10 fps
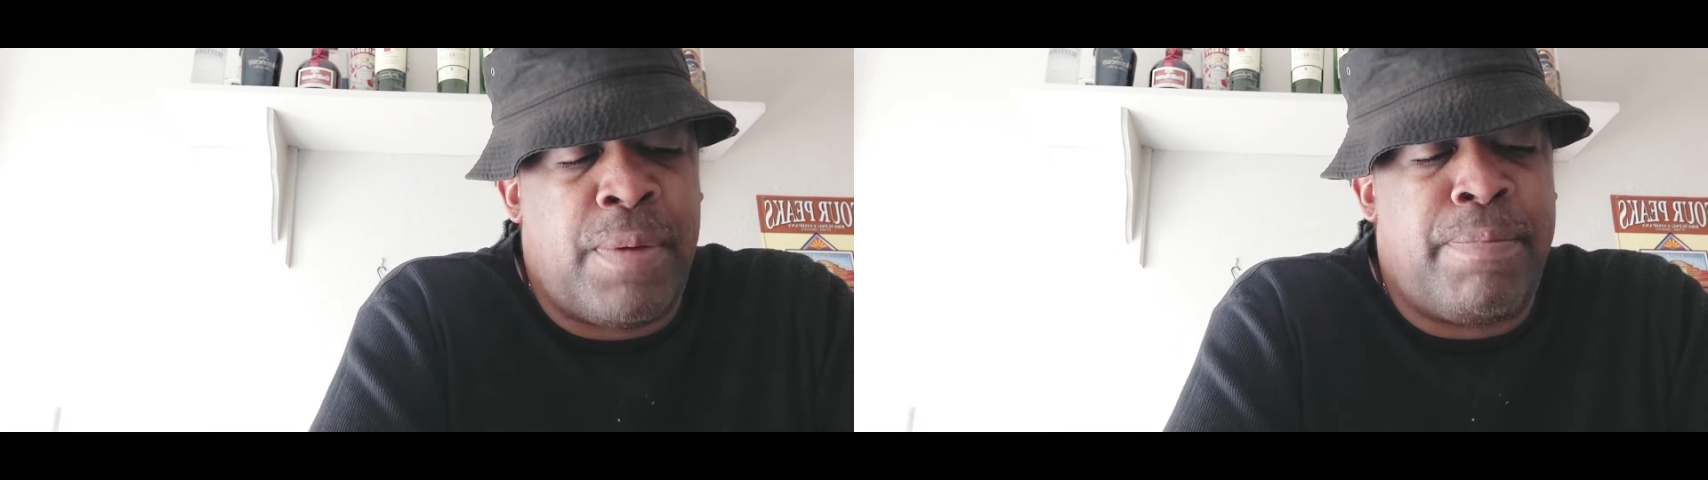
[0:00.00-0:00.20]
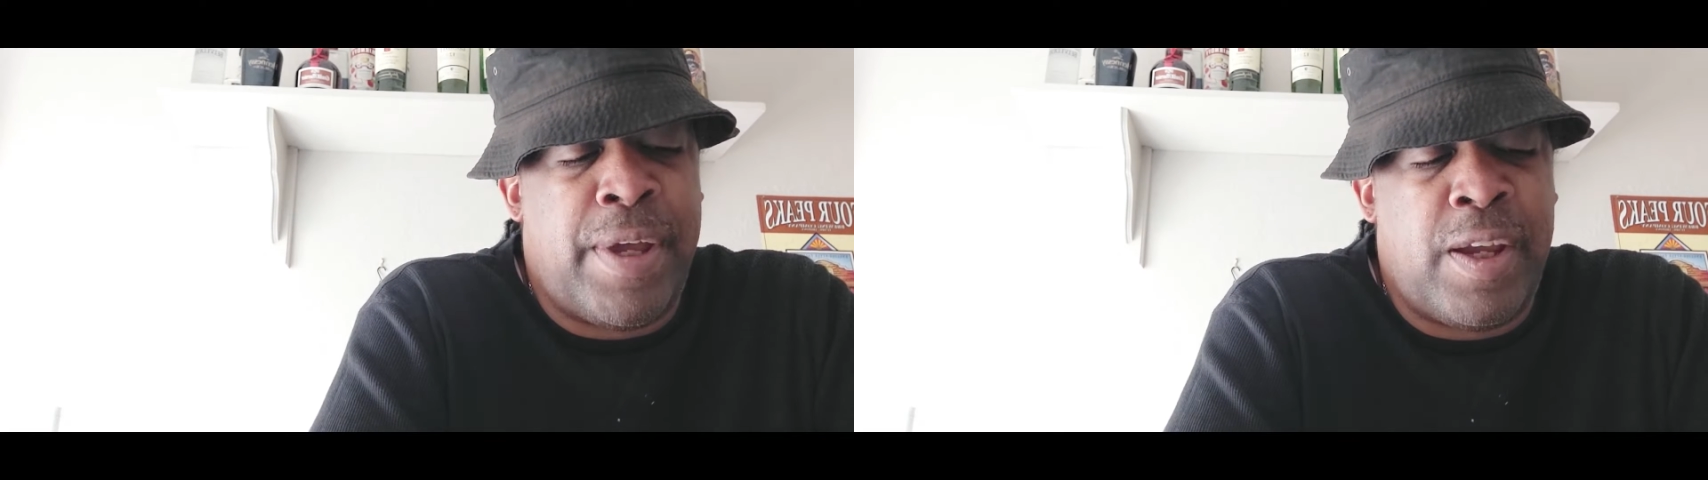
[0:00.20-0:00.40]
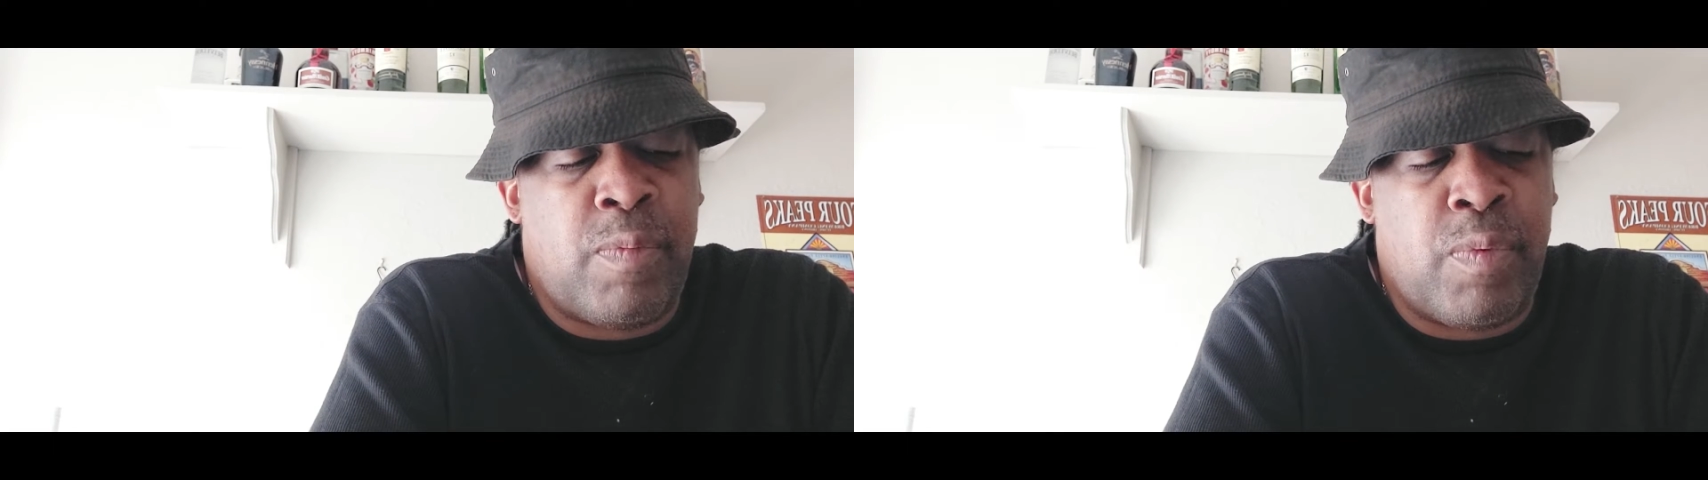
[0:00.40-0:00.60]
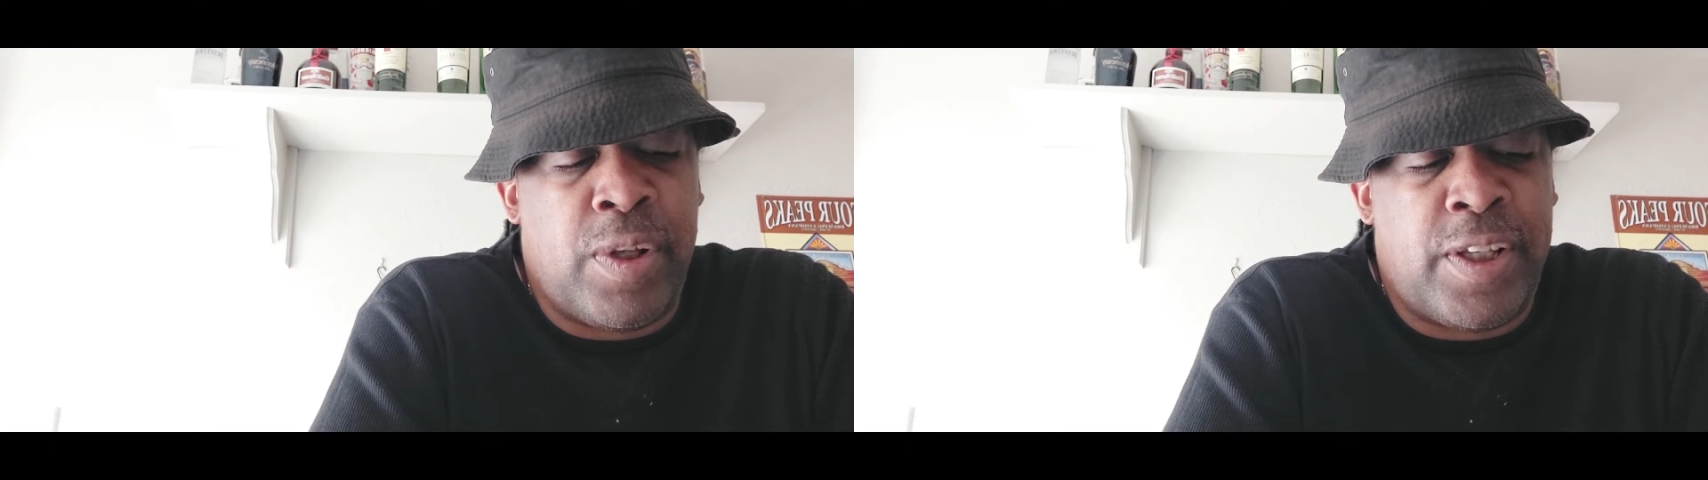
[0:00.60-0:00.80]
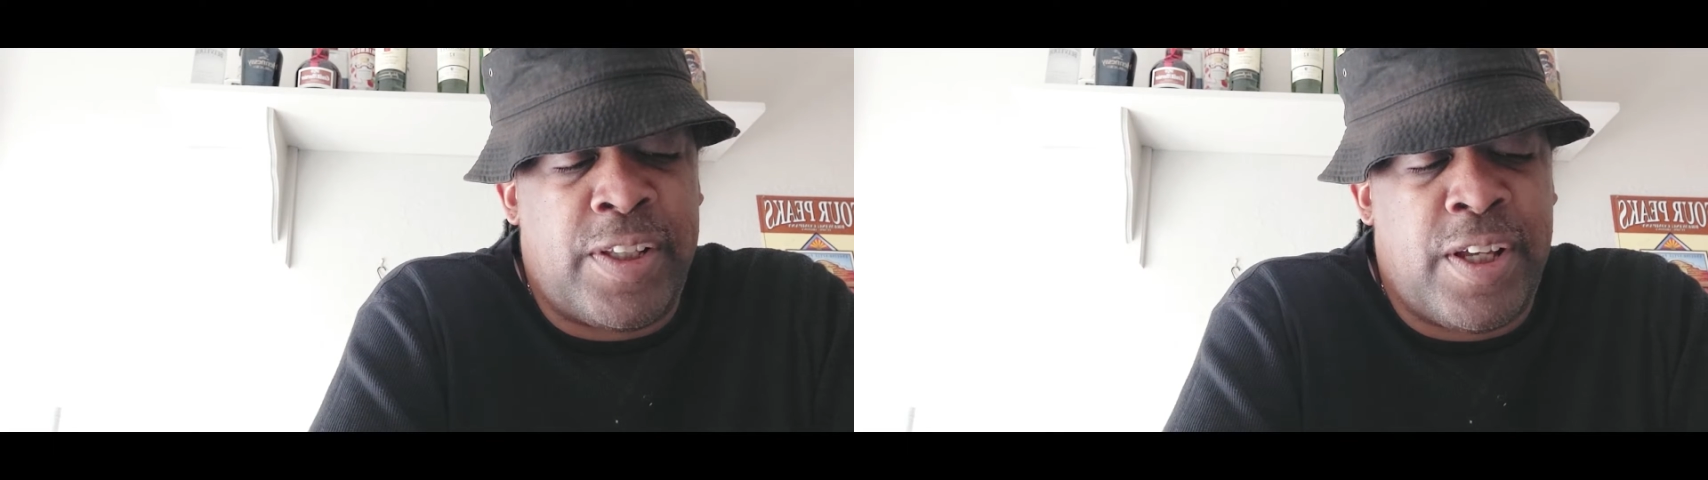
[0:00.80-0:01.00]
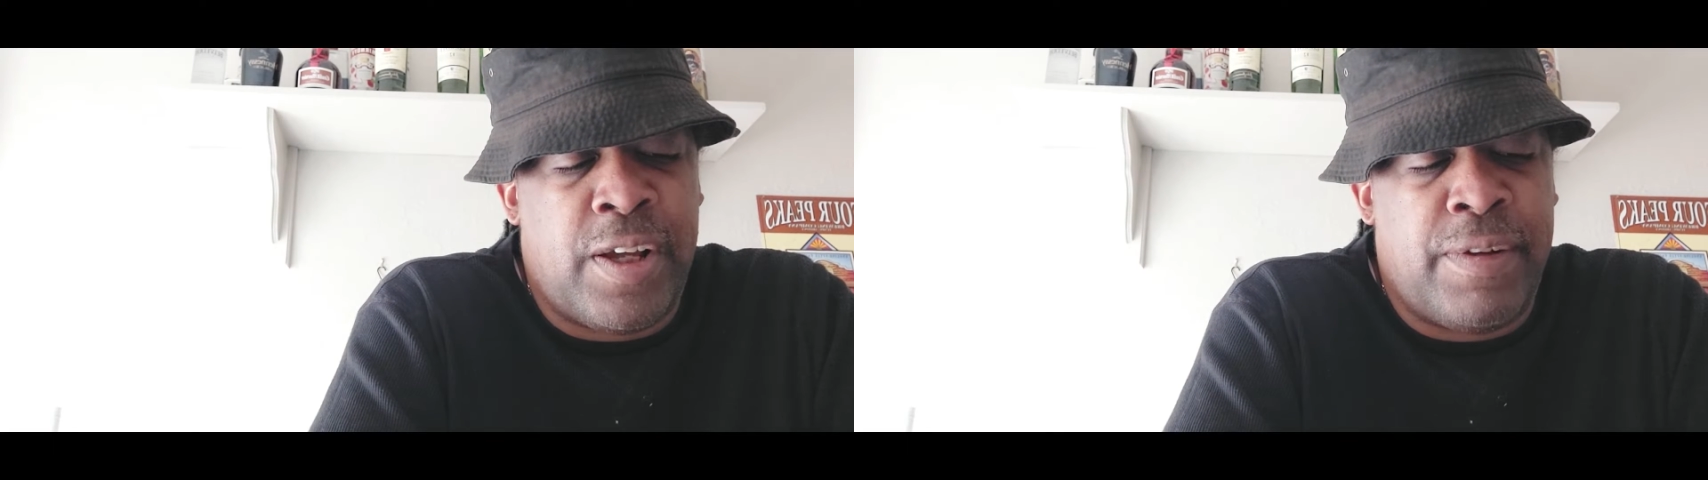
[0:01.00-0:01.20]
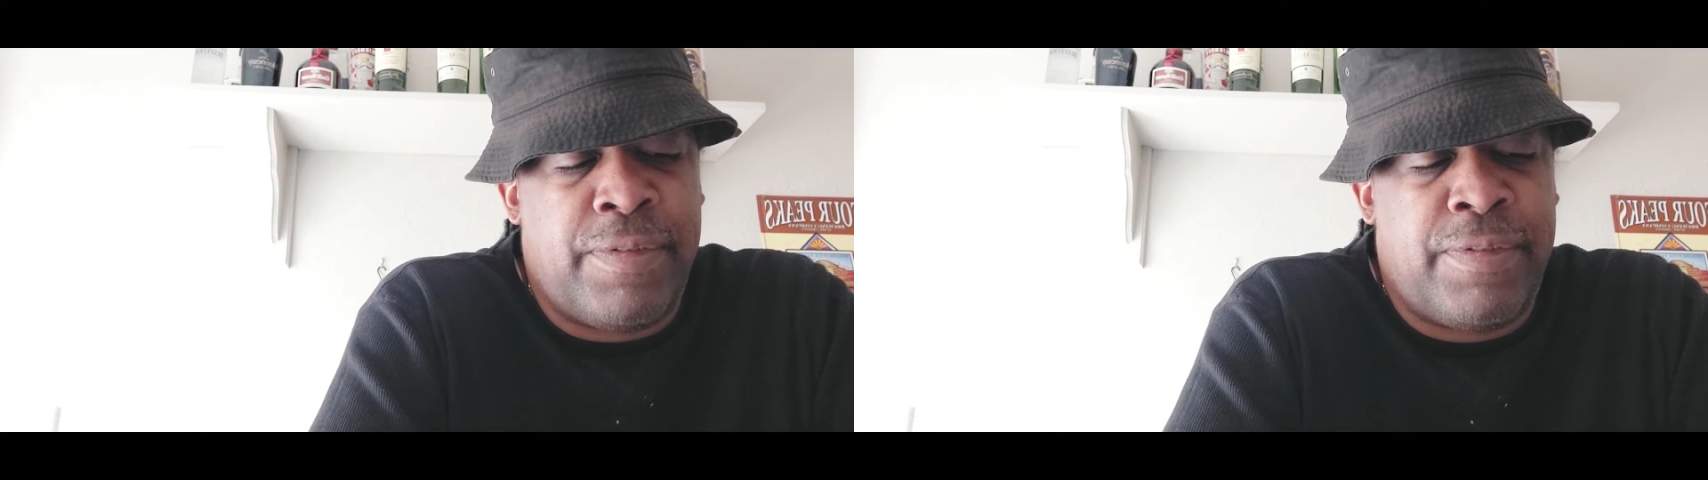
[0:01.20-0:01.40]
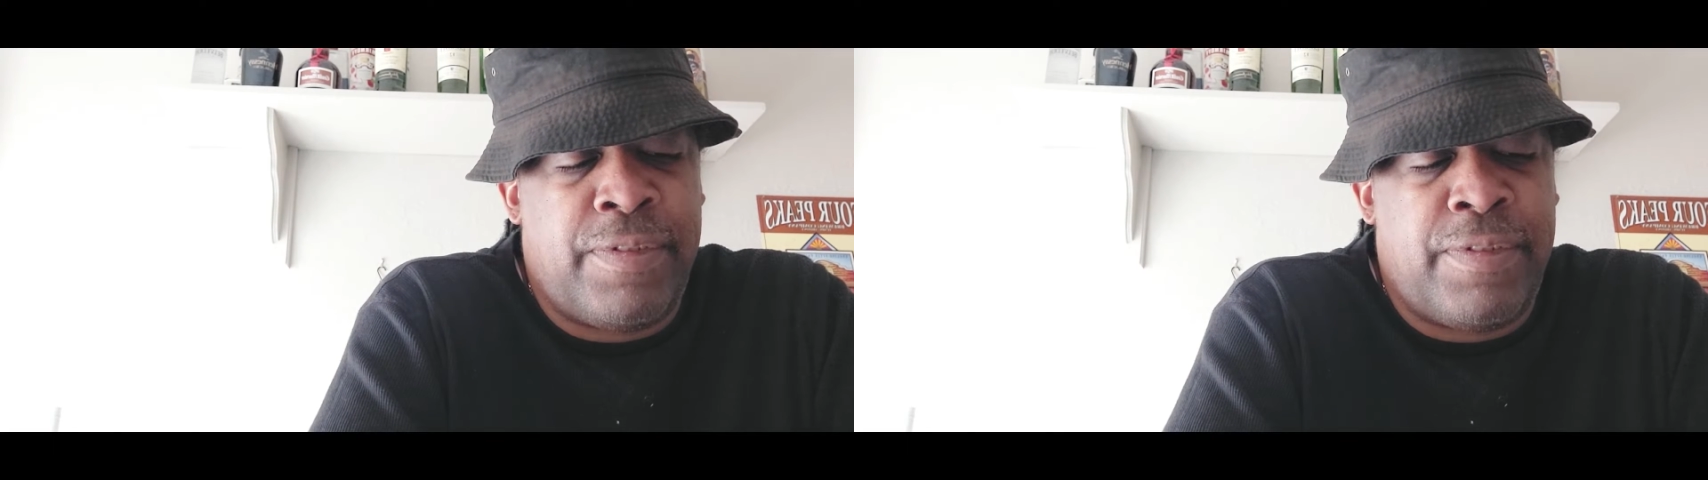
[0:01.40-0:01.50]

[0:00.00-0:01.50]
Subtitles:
They're being really tough.